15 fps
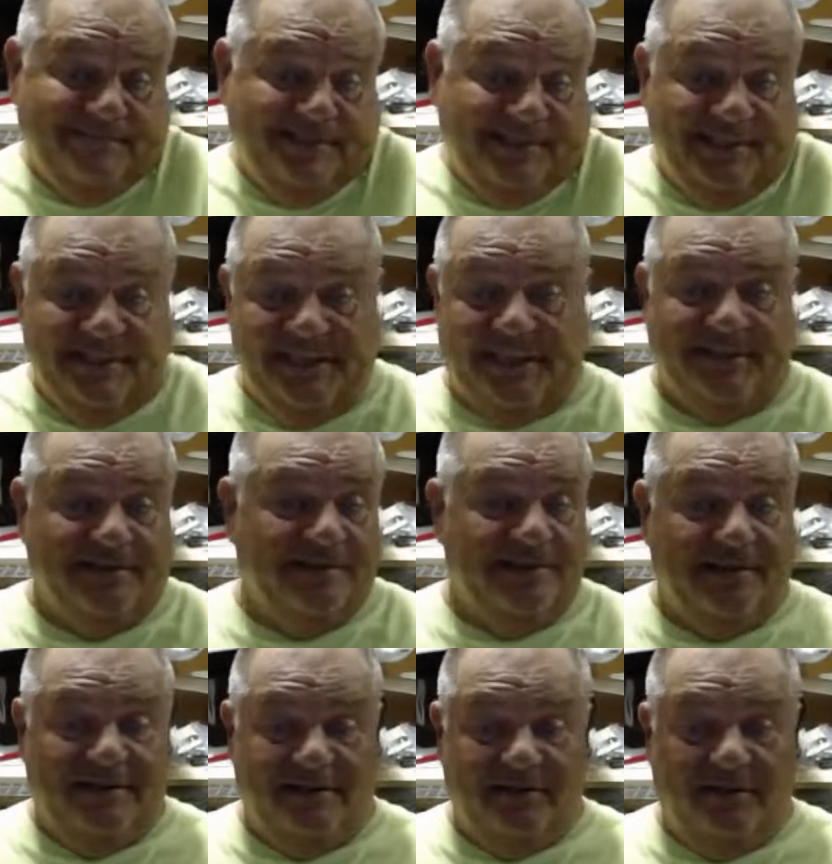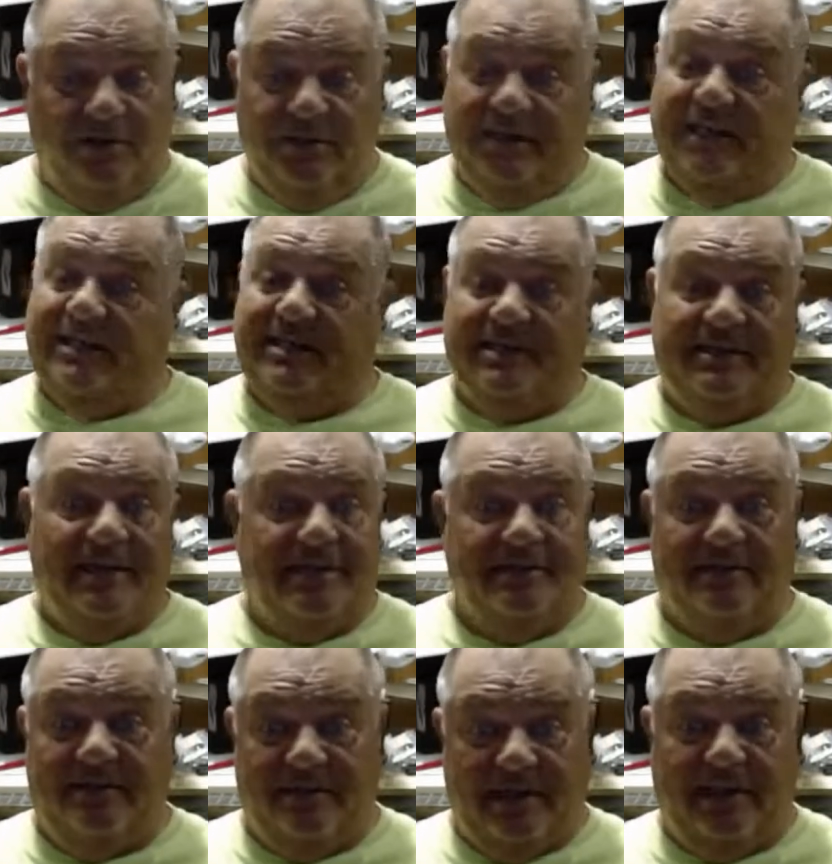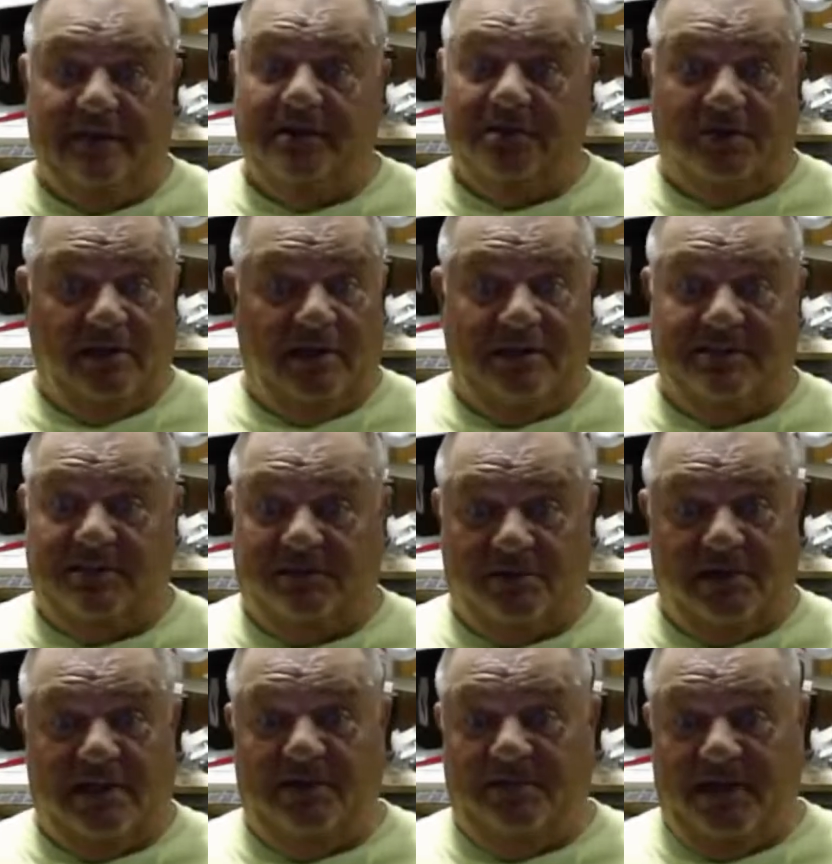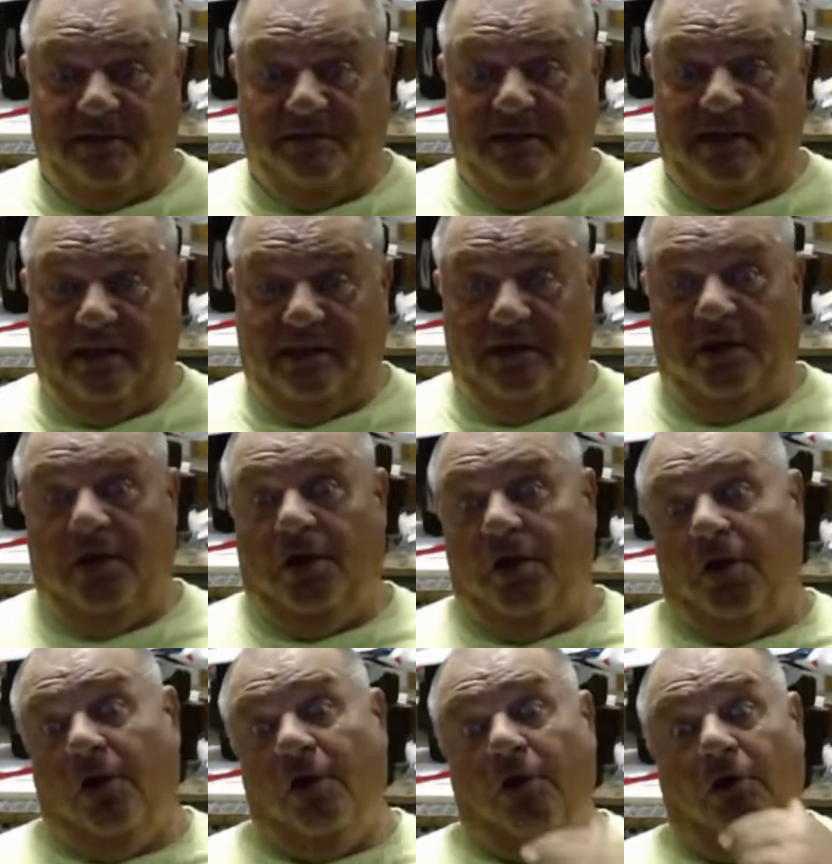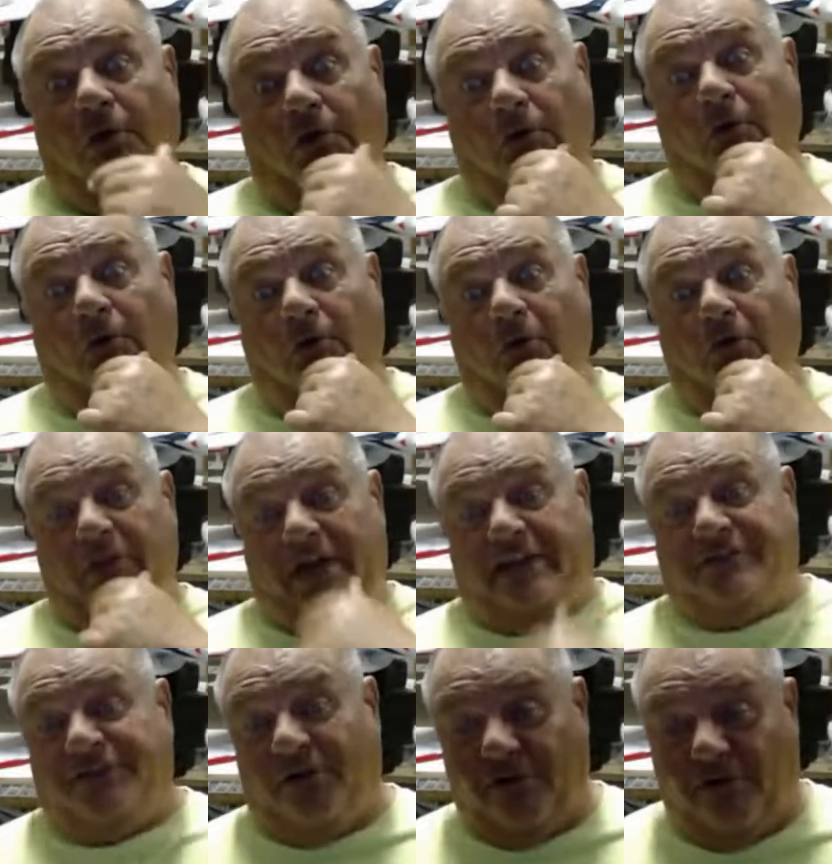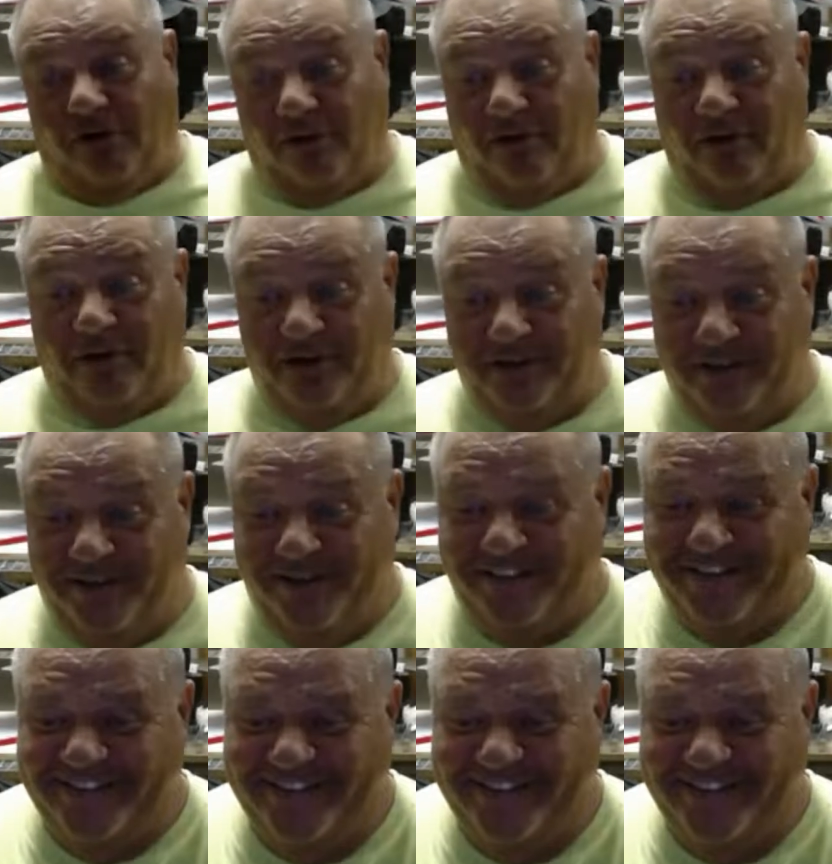Connect the you got to connect the ailerons. I forgot about that. Oh, that's hard, you know.